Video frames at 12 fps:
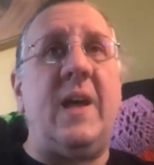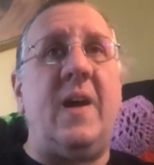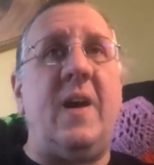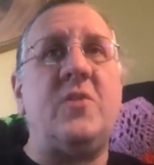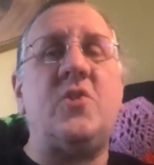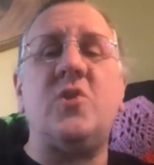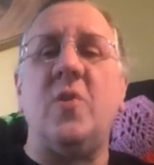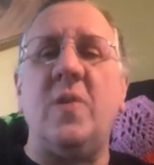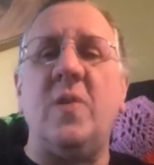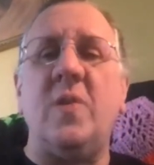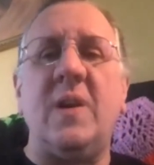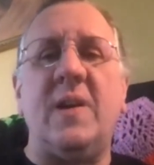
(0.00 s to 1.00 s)

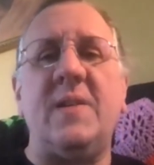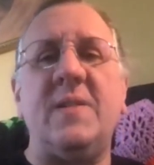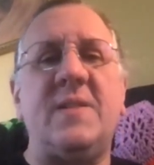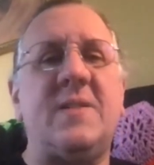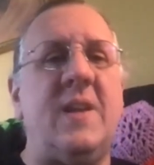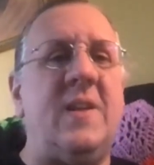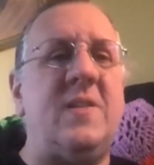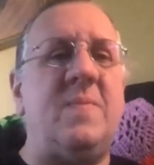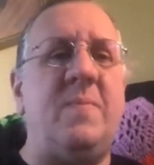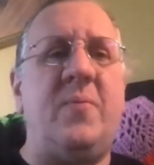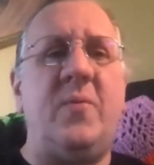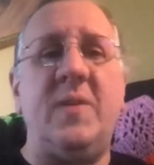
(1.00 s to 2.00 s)
Ashoka sent
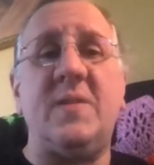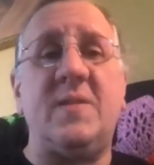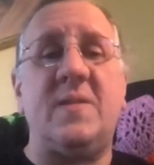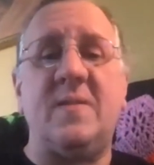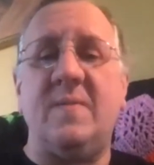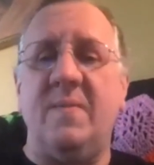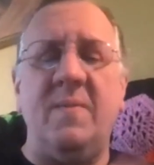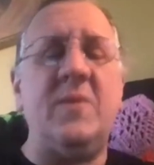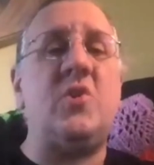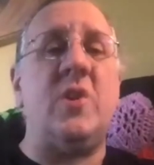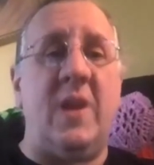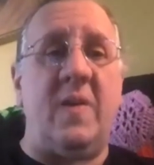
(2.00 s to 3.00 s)
Buddhist
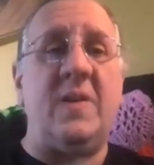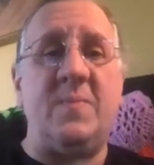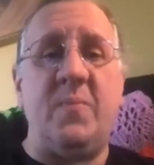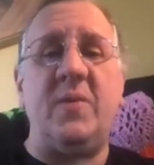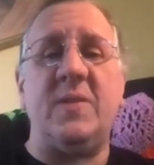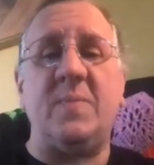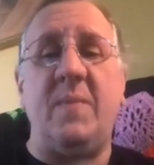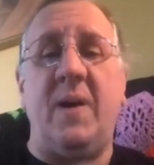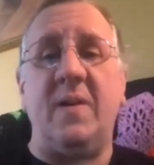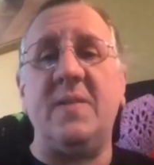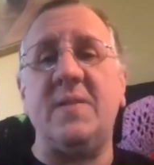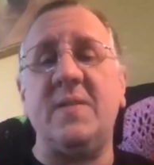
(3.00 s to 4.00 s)
missionaries, Buddhist
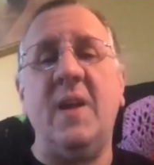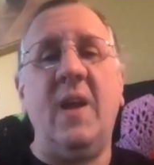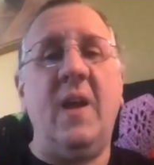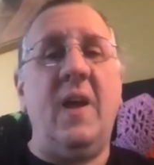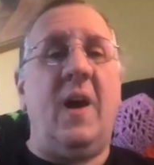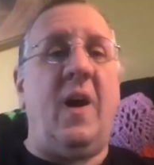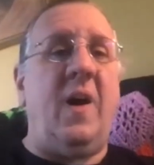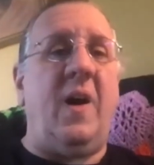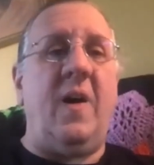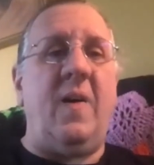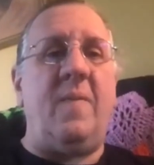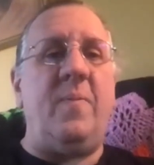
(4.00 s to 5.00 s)
monks,
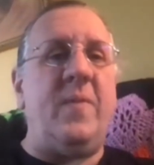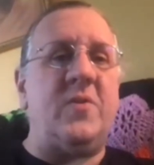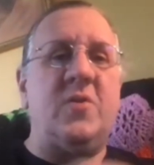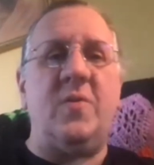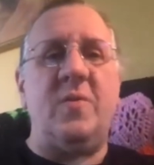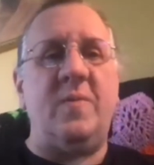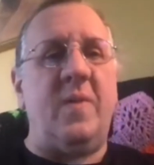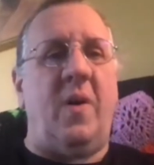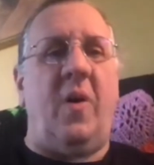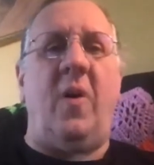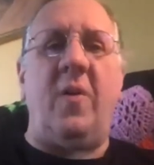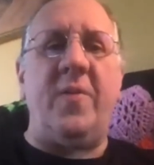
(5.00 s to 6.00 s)
to
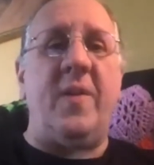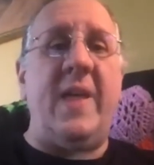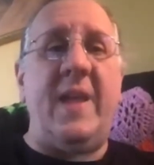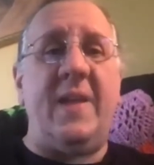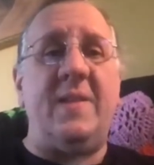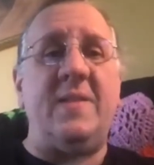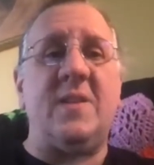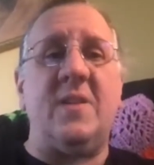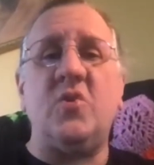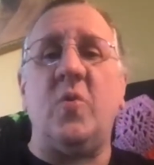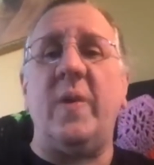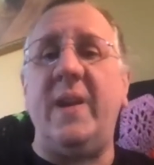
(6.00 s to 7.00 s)
all the lands
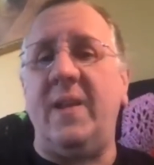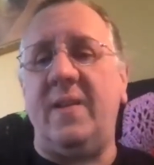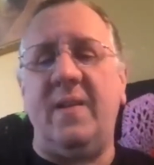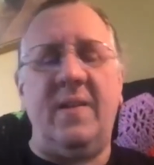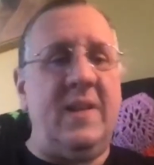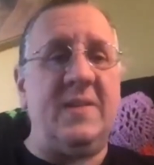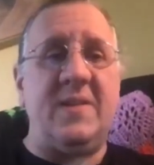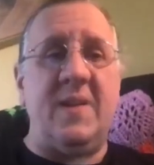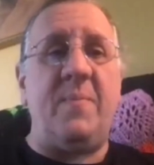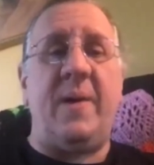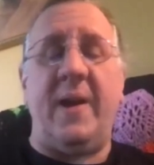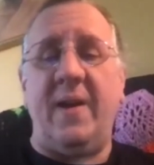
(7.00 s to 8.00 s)
adjoining his
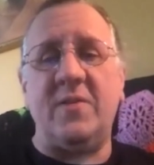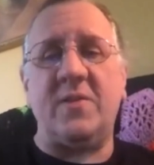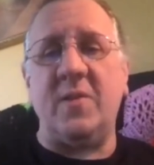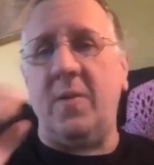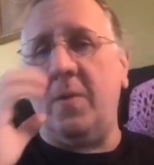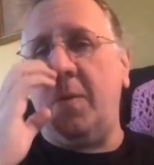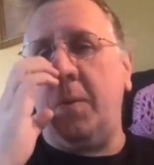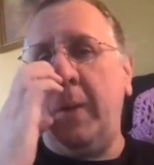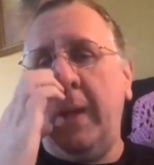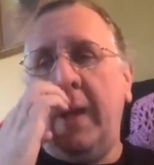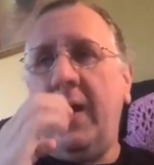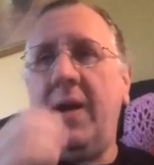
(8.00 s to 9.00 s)
empire. So,
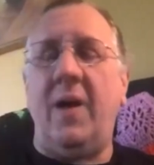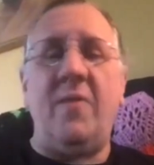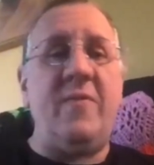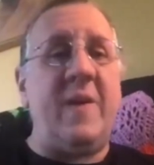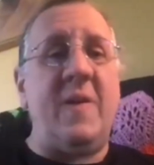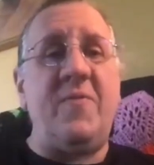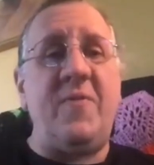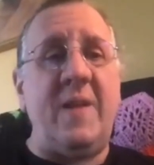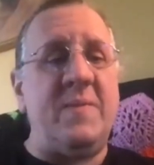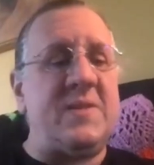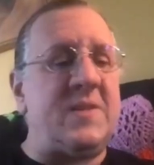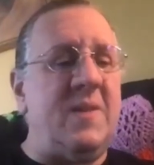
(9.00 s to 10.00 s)
very
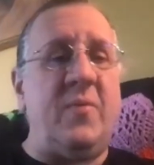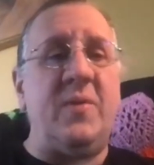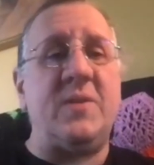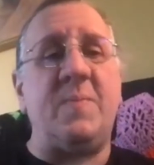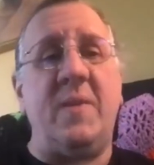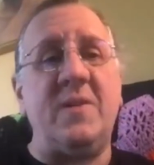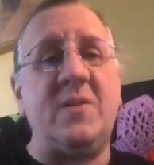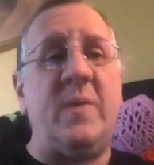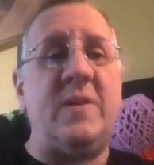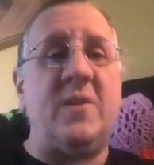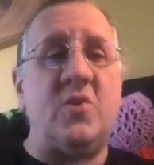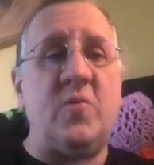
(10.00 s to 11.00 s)
famously, Buddhist monks
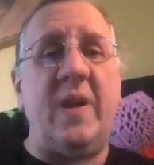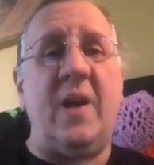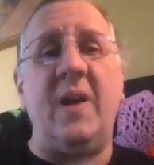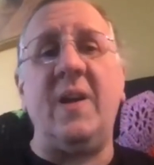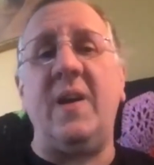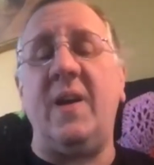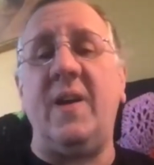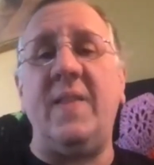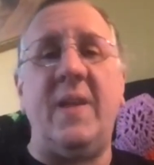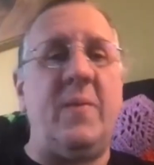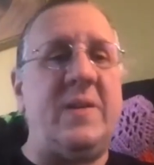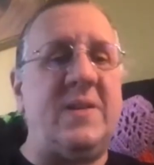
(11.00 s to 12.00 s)
went to Sri Lanka and
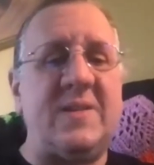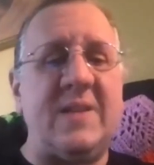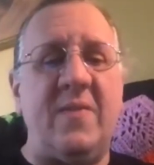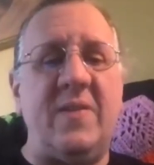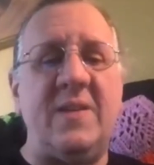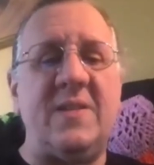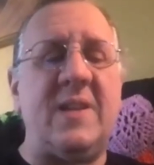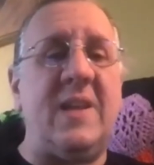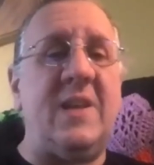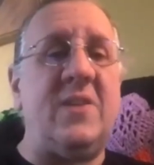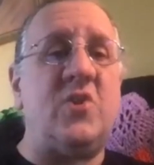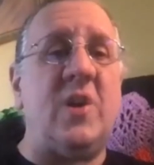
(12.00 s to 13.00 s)
they went to Southeast
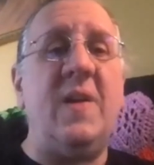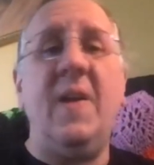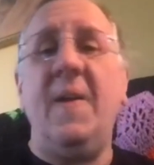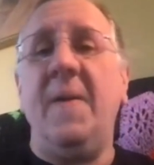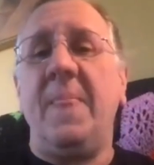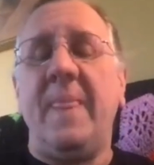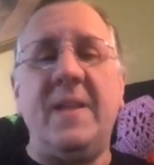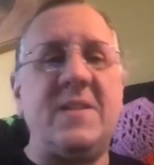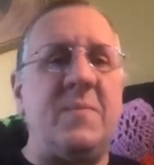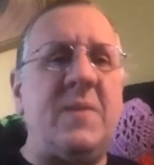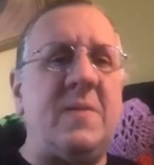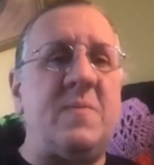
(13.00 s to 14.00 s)
Asia. And
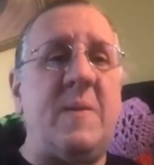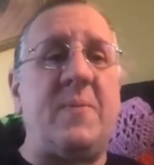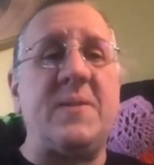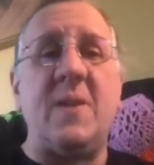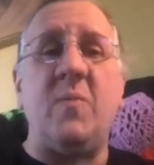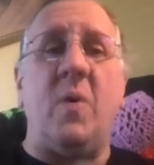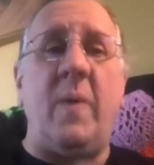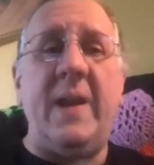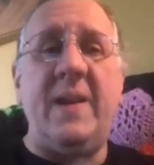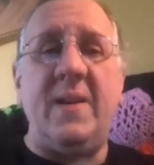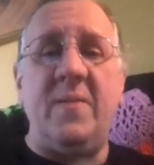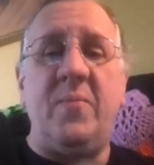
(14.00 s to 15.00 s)
sometimes people say, well, why
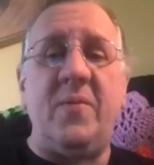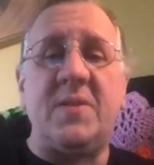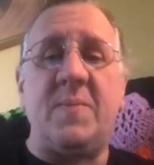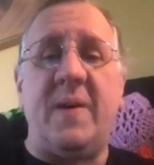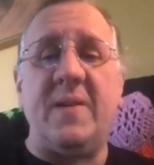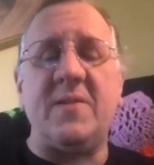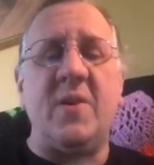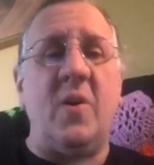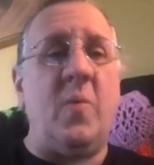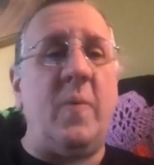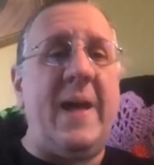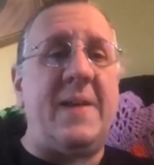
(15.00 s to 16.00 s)
didn't Buddhist monks go
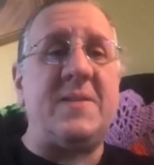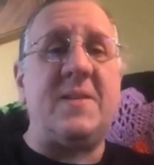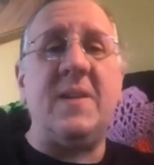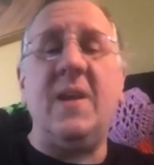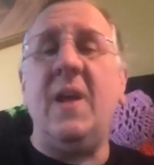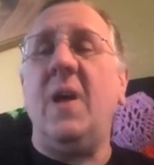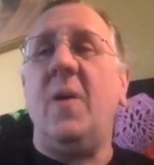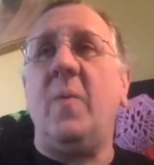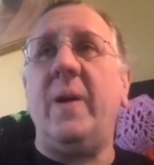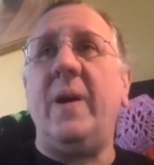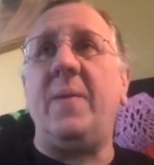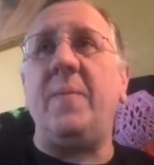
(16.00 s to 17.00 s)
west?
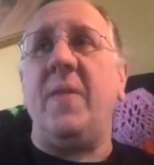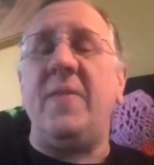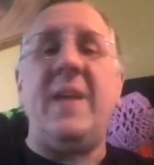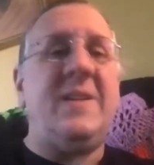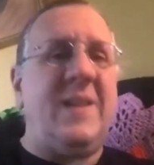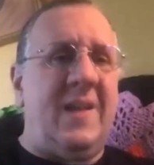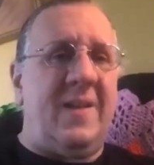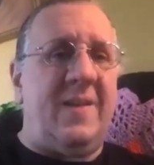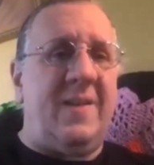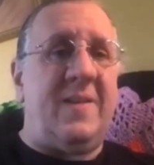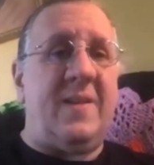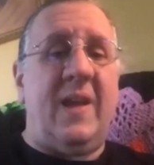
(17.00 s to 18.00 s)
Well, they
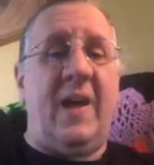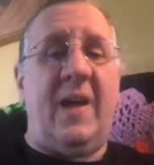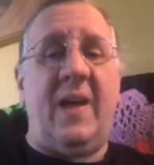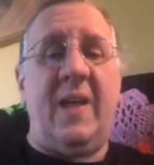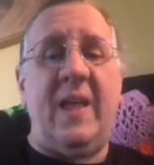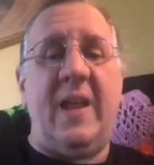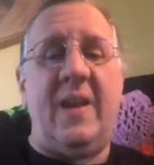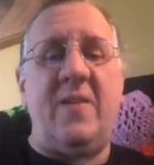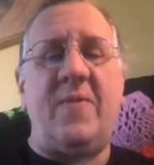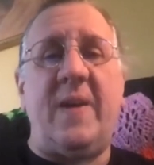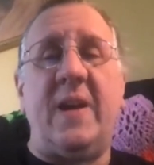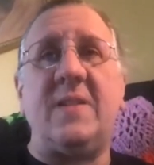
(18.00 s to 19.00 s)
did. And in
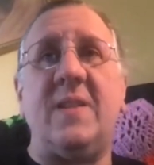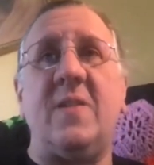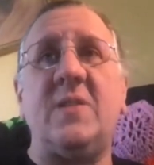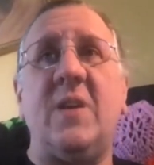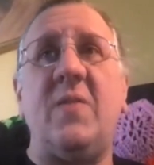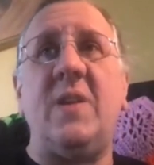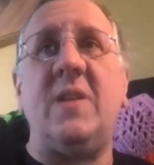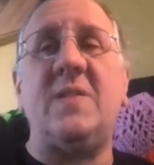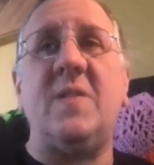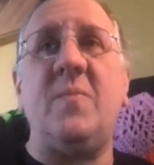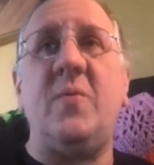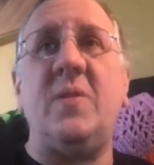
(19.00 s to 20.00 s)
fact, there's evidence
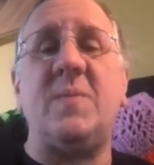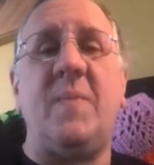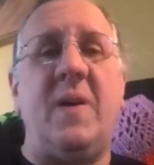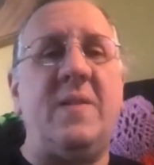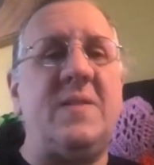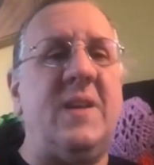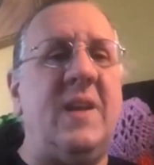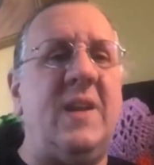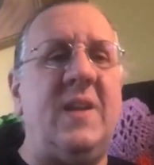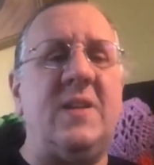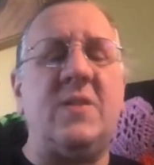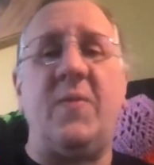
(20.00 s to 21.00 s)
of Buddhist monks
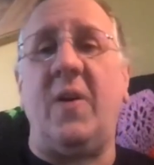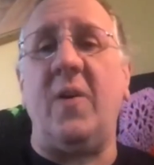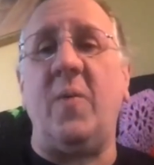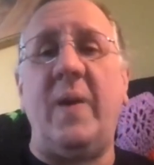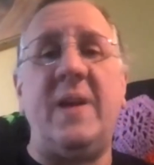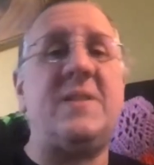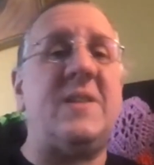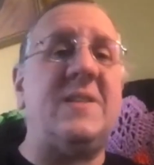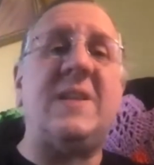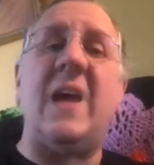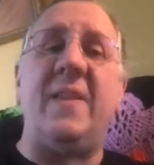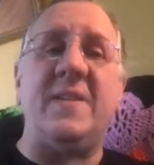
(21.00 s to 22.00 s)
getting as far west
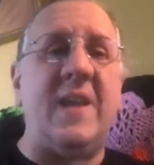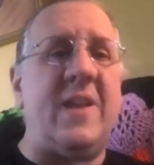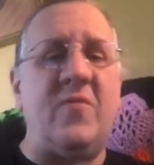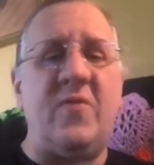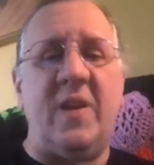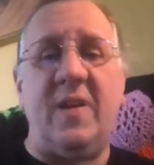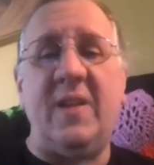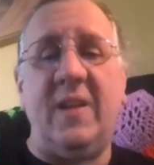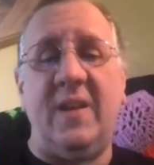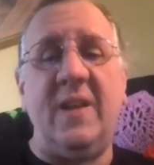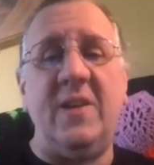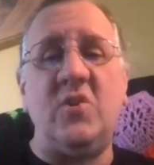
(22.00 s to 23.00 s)
as Alexandria
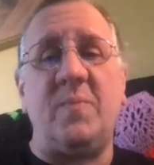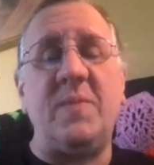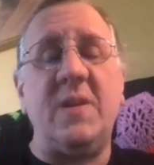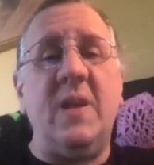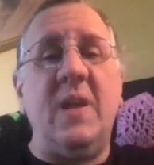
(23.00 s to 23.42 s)
in Egypt.